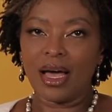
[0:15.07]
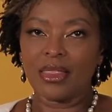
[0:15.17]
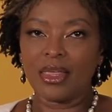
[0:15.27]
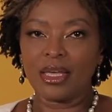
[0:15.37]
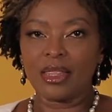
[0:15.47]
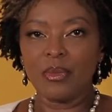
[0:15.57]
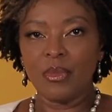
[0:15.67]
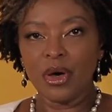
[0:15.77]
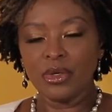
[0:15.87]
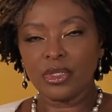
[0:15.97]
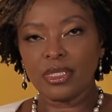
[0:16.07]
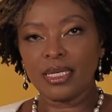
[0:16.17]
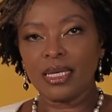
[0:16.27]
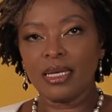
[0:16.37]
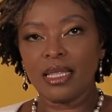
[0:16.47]
I think the most
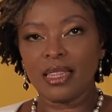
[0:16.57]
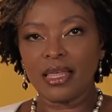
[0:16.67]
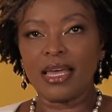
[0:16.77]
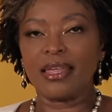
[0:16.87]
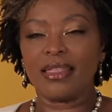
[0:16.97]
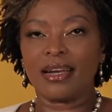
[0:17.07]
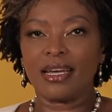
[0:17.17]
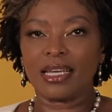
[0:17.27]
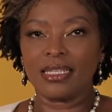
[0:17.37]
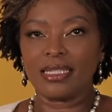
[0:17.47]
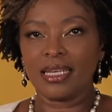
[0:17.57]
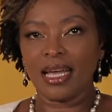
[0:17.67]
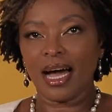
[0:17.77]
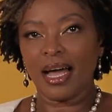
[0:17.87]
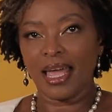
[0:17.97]
thing that I could
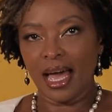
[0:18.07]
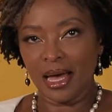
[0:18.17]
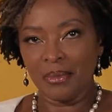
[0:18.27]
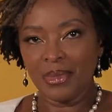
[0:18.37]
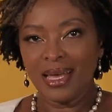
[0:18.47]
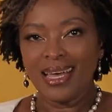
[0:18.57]
say I am